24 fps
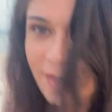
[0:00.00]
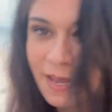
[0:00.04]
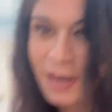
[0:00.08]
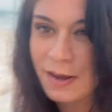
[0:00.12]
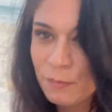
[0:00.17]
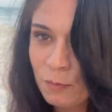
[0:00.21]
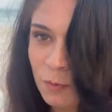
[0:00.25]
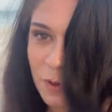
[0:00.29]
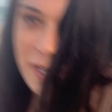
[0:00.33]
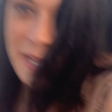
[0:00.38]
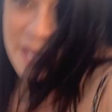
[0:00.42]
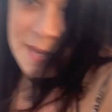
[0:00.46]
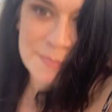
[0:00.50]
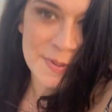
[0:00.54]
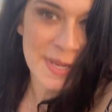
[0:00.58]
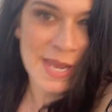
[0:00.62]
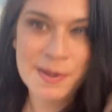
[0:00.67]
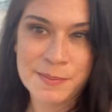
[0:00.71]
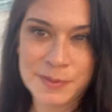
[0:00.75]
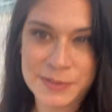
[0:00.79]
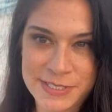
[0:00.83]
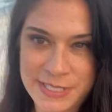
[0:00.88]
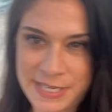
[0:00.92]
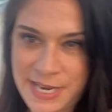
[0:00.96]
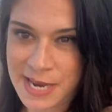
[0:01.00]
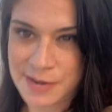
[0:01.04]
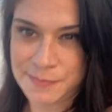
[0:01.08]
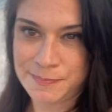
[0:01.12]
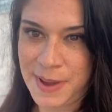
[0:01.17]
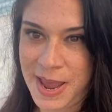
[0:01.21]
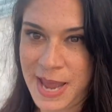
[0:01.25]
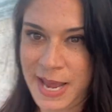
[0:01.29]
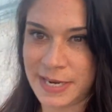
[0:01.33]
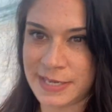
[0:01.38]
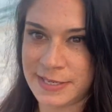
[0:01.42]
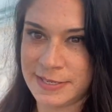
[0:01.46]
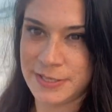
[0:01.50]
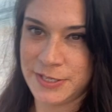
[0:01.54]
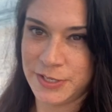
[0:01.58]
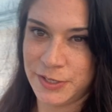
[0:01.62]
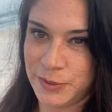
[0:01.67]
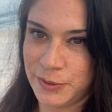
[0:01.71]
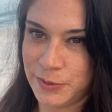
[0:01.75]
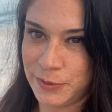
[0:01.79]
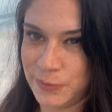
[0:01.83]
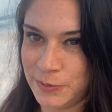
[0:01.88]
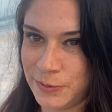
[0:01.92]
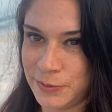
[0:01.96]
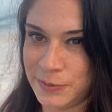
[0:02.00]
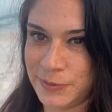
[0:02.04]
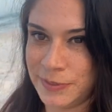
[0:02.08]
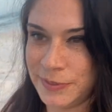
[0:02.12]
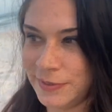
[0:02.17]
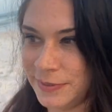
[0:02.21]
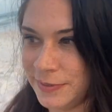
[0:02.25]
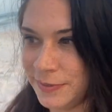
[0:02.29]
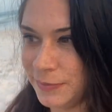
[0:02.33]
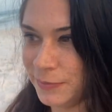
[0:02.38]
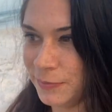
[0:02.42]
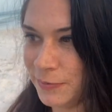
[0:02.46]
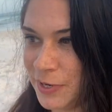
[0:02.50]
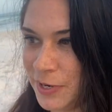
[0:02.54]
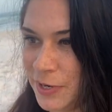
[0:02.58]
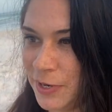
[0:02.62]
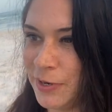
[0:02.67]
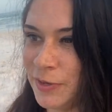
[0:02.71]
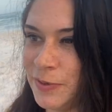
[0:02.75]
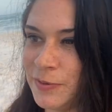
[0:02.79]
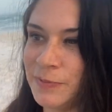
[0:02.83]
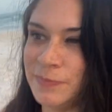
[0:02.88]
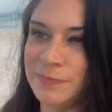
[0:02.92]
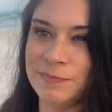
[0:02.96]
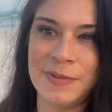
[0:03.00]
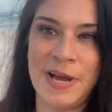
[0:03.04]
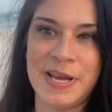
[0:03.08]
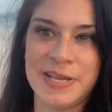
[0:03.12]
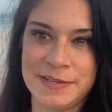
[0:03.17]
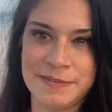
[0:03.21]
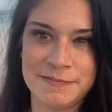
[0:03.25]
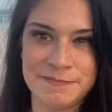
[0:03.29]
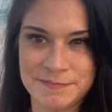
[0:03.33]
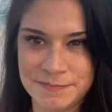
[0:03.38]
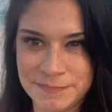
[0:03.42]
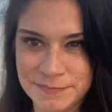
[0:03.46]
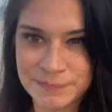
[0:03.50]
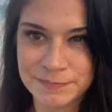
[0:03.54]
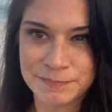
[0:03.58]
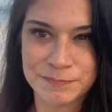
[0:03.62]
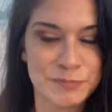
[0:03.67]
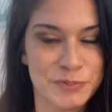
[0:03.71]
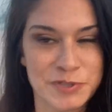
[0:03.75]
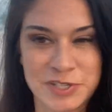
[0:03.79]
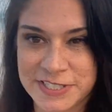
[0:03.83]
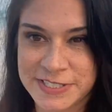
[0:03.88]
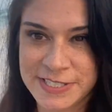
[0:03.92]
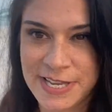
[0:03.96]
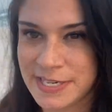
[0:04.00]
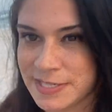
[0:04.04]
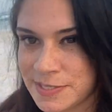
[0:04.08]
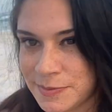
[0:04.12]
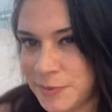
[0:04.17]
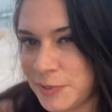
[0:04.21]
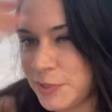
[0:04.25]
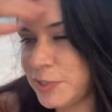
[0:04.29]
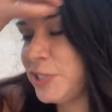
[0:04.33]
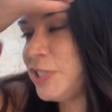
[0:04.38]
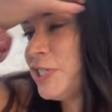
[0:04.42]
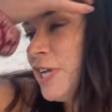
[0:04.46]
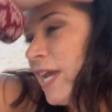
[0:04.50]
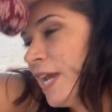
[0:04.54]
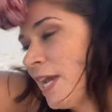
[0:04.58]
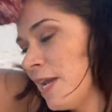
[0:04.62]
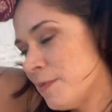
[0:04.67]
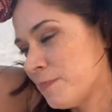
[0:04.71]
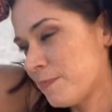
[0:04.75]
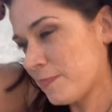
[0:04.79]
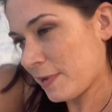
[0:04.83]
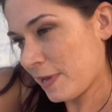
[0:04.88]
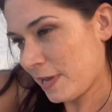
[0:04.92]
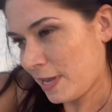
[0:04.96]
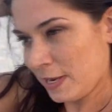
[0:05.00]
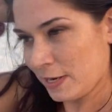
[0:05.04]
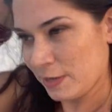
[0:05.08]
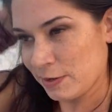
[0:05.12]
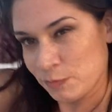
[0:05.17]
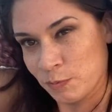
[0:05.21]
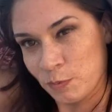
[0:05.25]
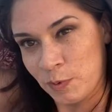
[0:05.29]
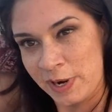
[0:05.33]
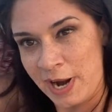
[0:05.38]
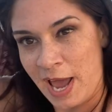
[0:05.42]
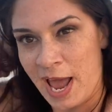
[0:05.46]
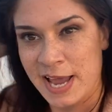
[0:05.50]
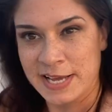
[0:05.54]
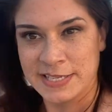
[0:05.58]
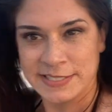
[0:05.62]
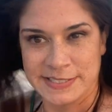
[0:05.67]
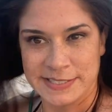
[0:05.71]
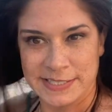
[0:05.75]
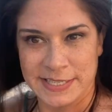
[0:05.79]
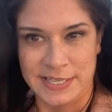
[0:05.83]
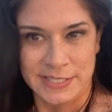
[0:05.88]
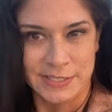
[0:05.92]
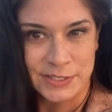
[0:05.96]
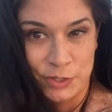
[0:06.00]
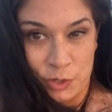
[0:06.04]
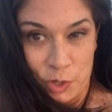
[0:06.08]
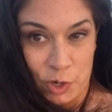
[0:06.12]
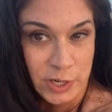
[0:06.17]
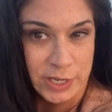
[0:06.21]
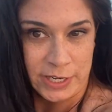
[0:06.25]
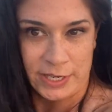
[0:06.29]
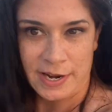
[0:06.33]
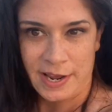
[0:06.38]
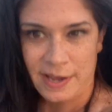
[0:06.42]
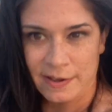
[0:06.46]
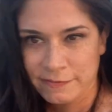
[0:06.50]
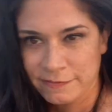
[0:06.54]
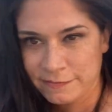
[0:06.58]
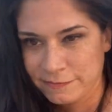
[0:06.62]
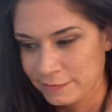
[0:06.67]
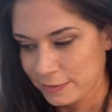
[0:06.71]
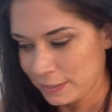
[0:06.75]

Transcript: will I be able to get back to, you know, a presentable shape and what I see as good enough?